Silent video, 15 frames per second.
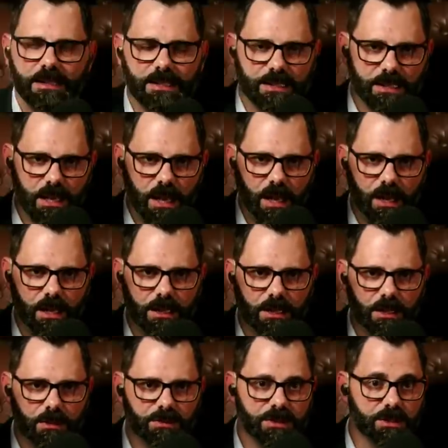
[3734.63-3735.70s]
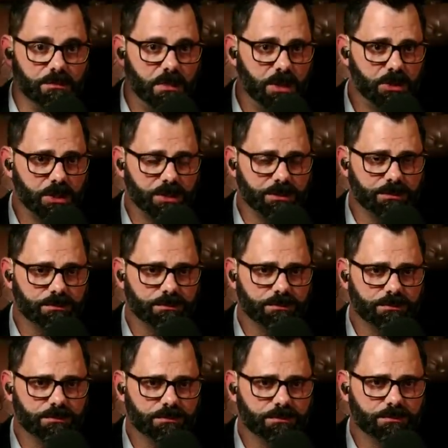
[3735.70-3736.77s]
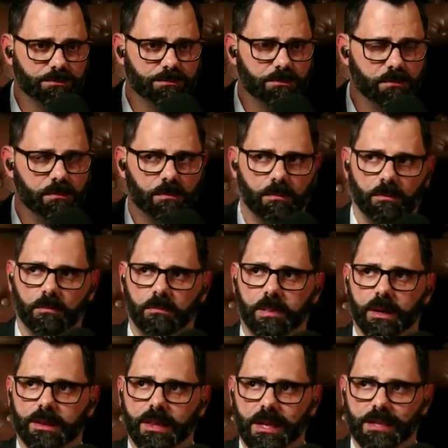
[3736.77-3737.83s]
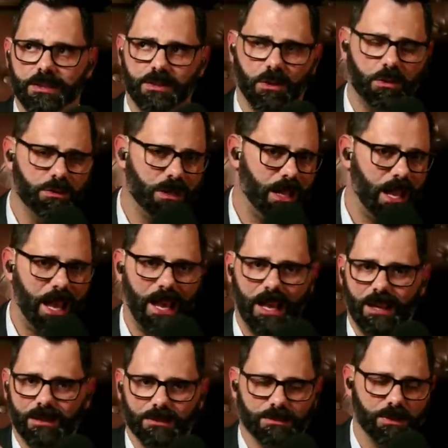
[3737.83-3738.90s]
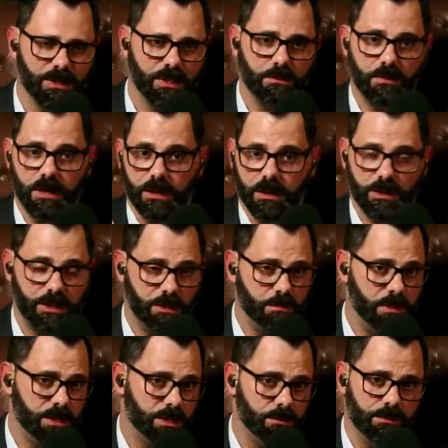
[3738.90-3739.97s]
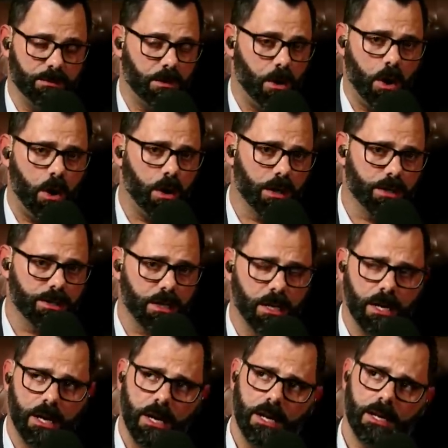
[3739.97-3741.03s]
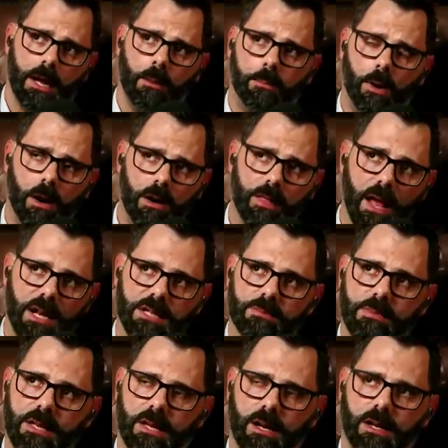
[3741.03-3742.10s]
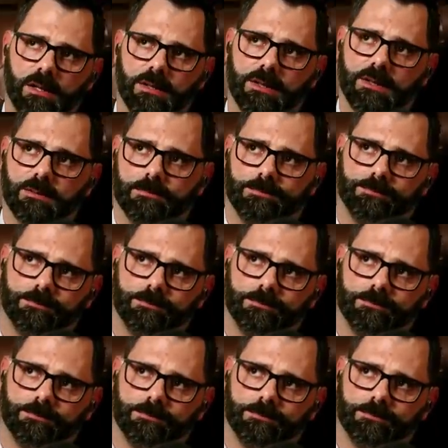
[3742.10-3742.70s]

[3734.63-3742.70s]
a sign of submission, but they don't have a submissive heart. Now, part of that is because